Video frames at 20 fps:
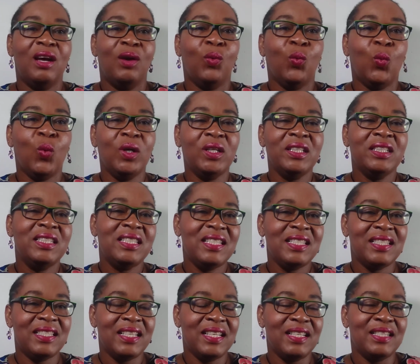One of these
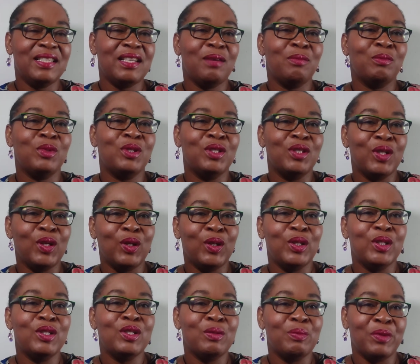days, I'm going to
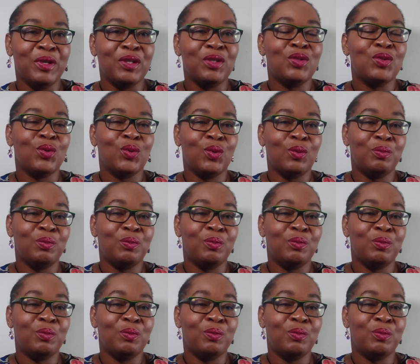learn to make soap.